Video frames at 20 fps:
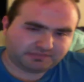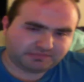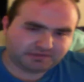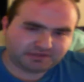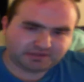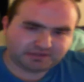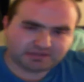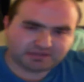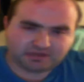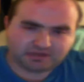I
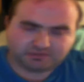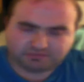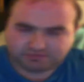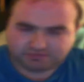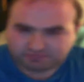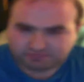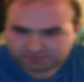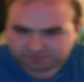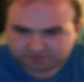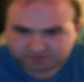mean, that
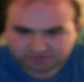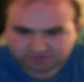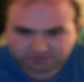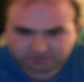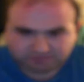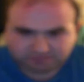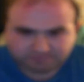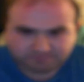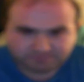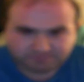always works
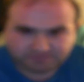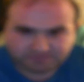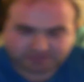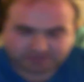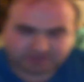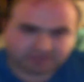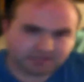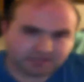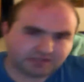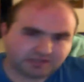too,
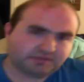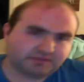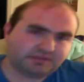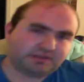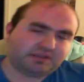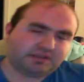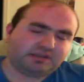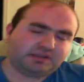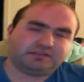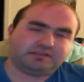at the end of the
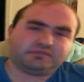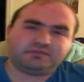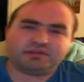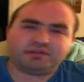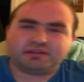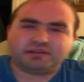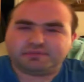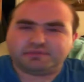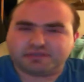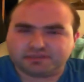day. So
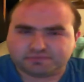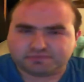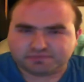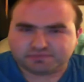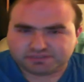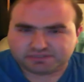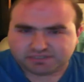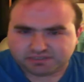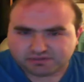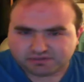anyways,
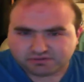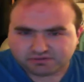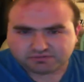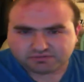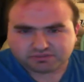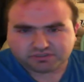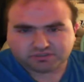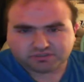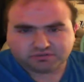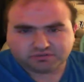we see
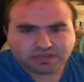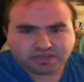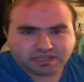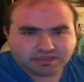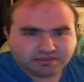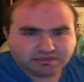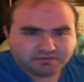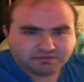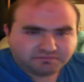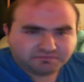those two,
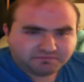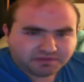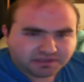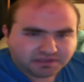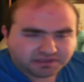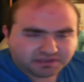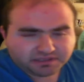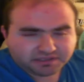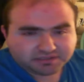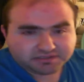and the
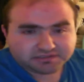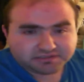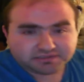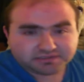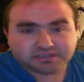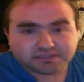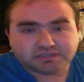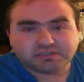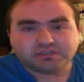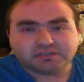villains.